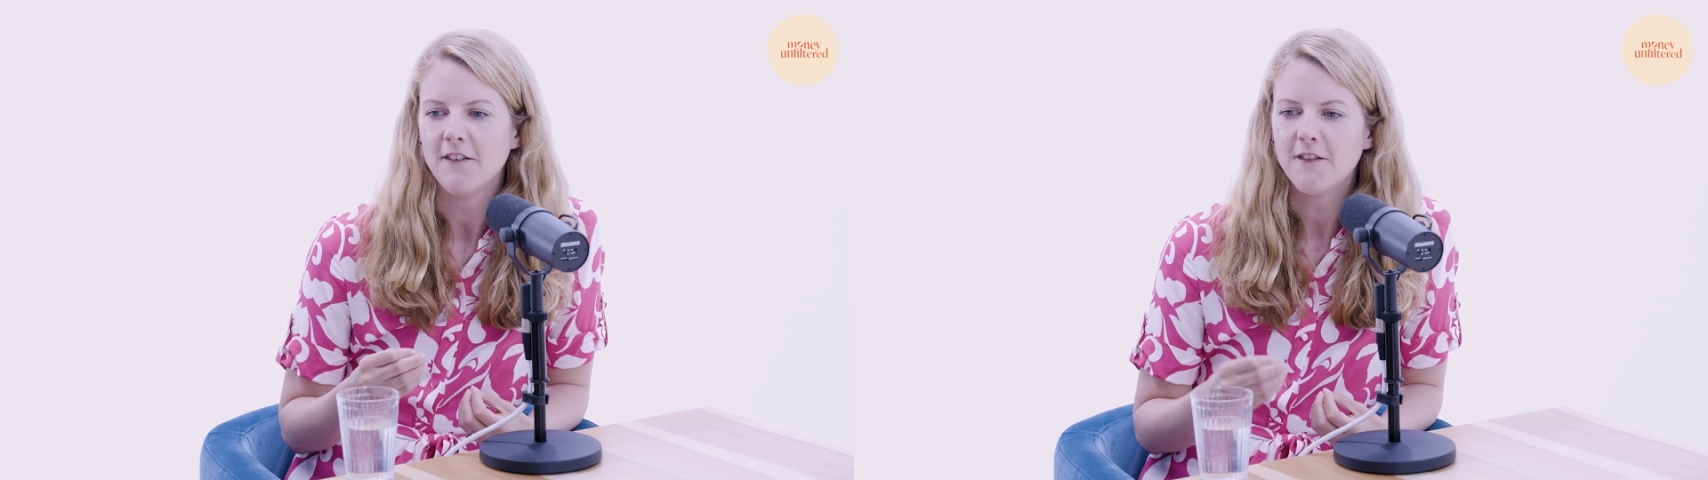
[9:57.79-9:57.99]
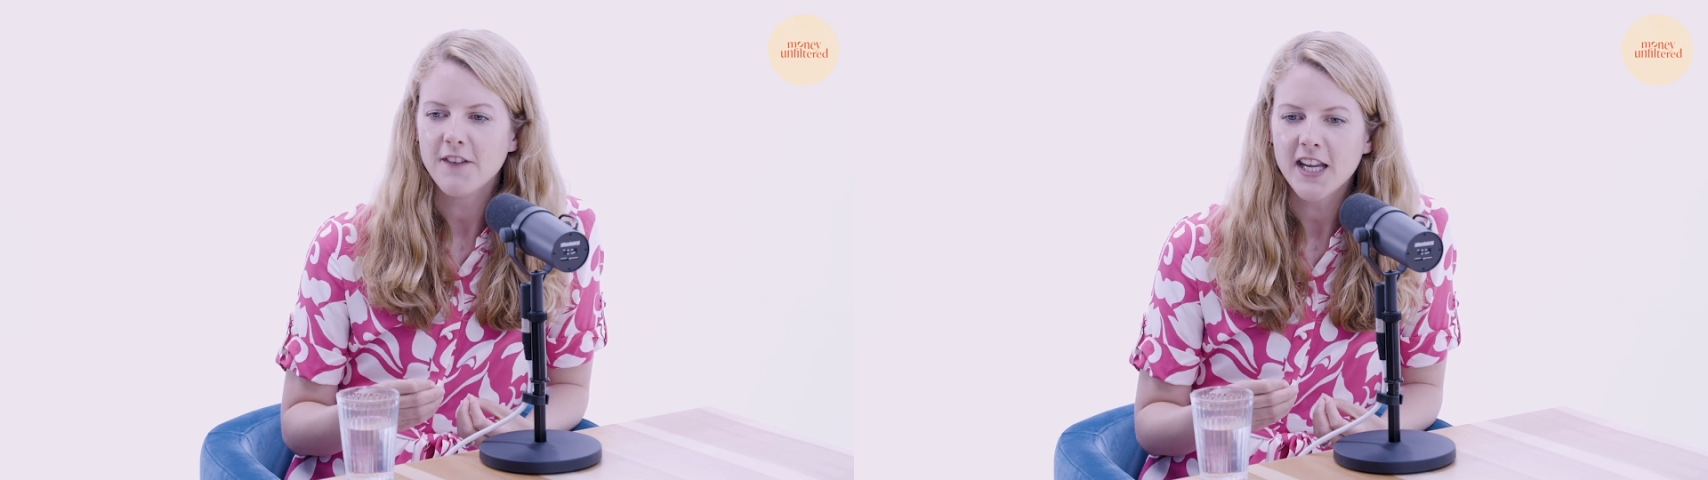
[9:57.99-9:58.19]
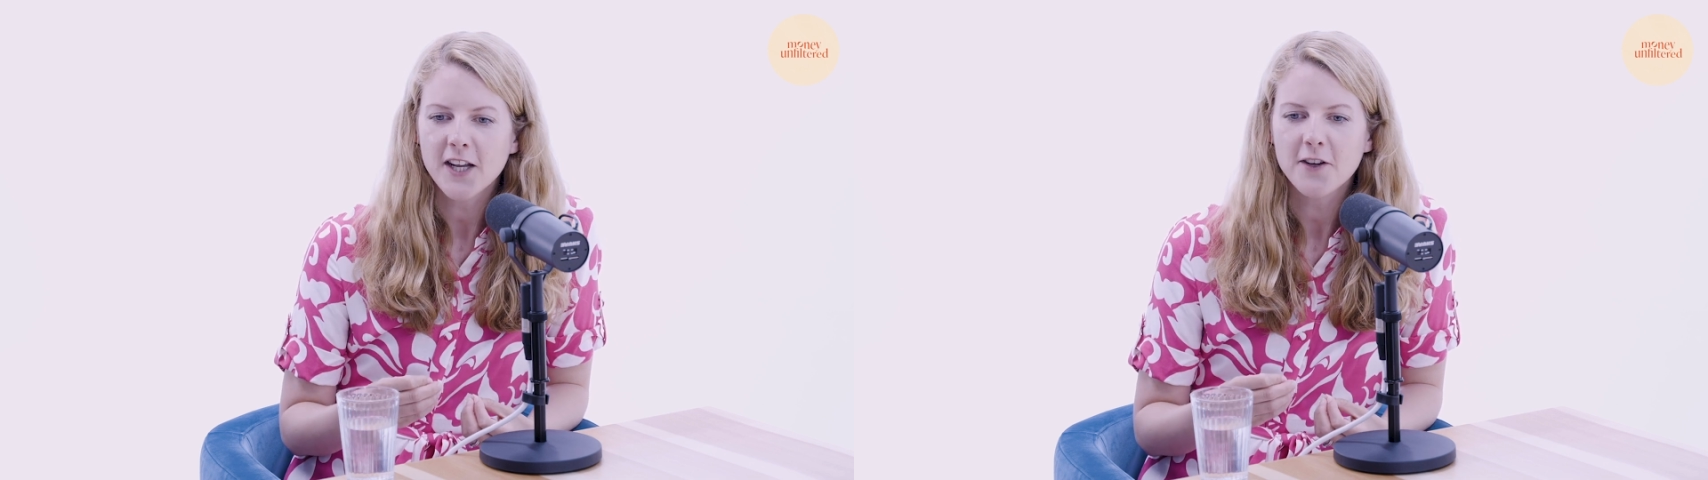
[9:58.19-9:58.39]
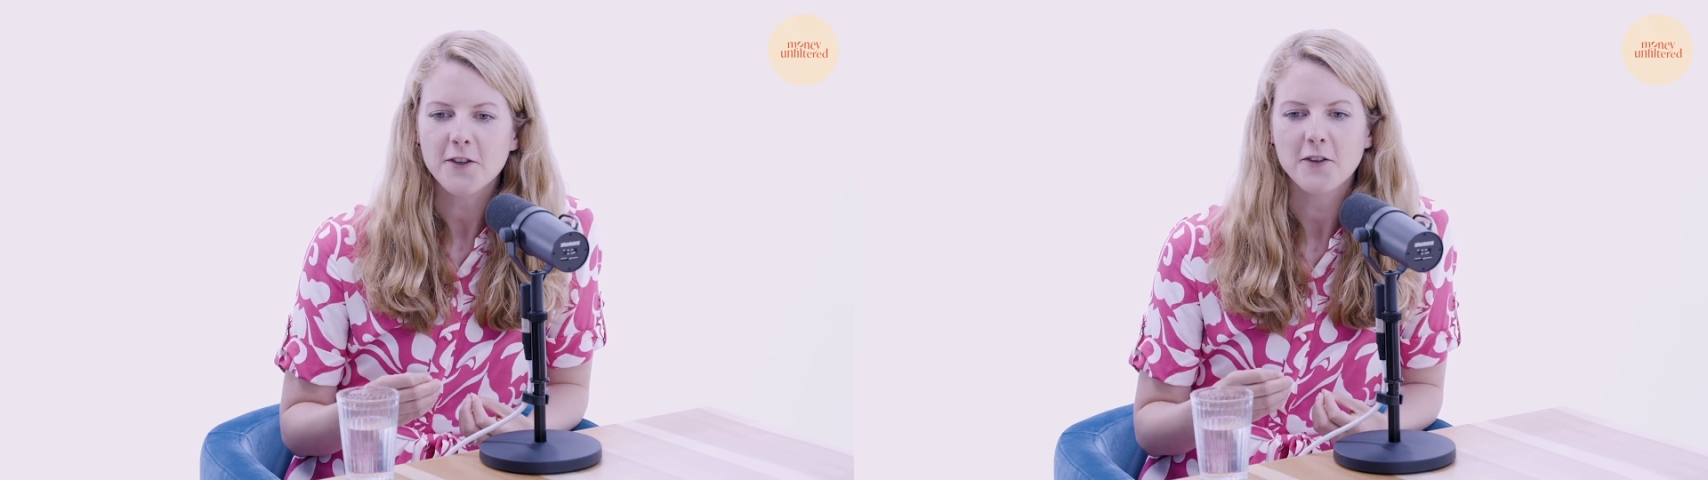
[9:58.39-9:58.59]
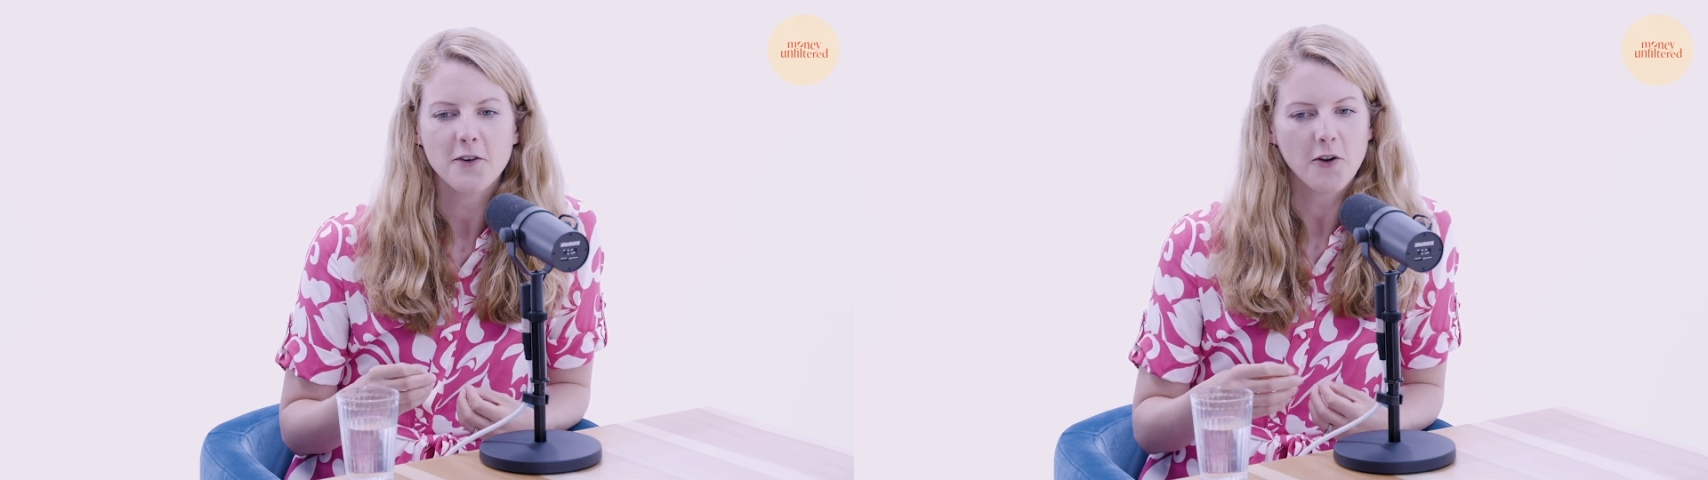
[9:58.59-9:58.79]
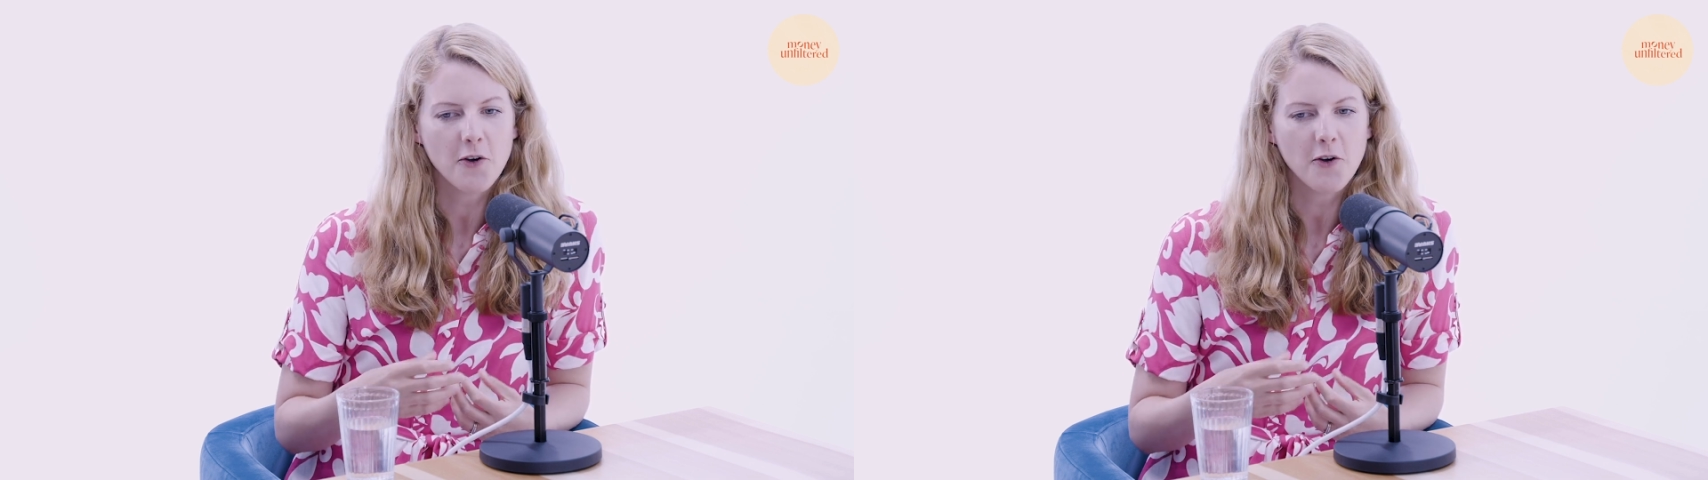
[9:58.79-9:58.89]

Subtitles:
feel